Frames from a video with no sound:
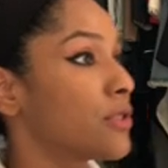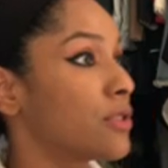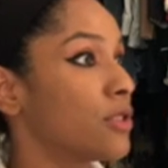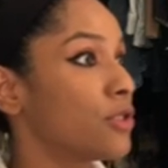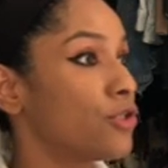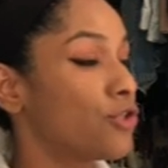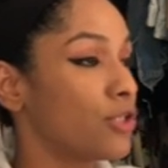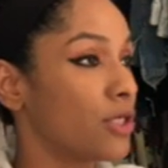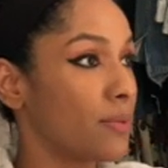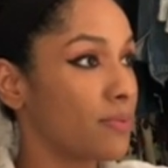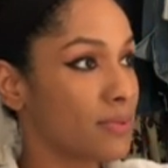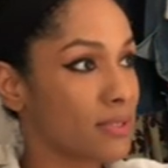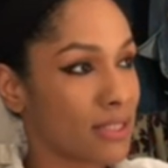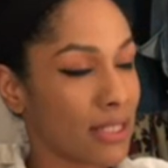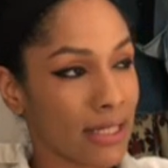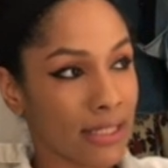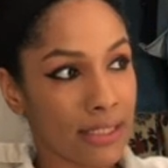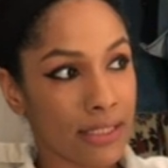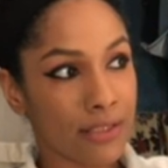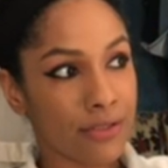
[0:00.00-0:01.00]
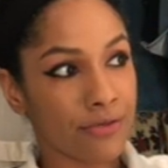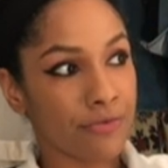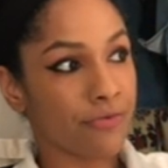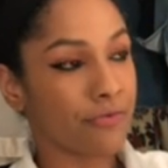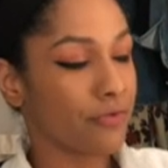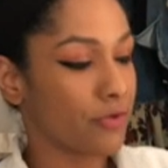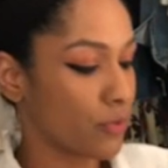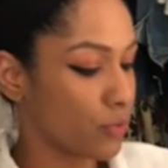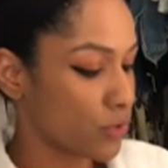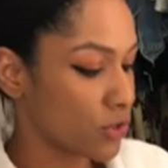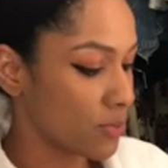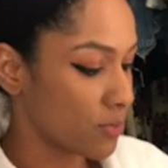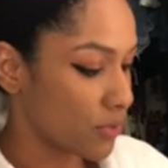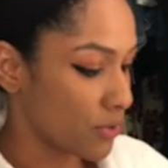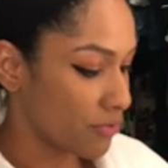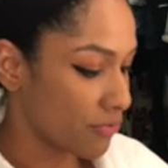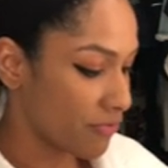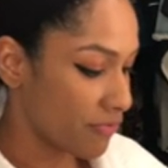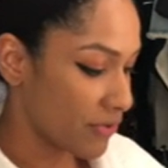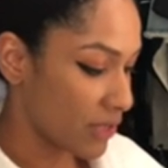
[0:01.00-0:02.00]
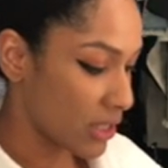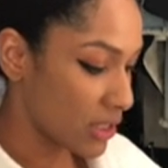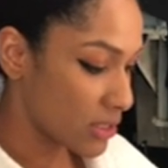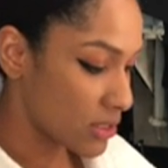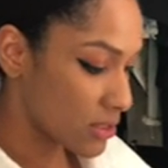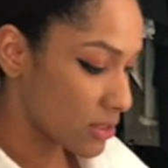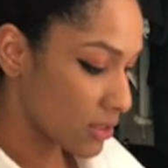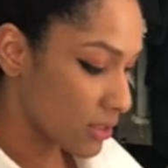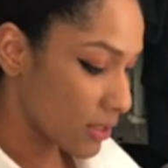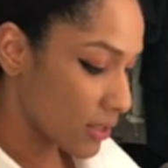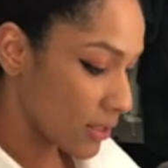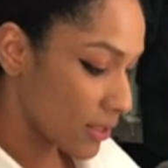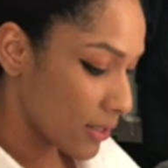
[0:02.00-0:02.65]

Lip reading: This shape's slightly different, which I'm going to fix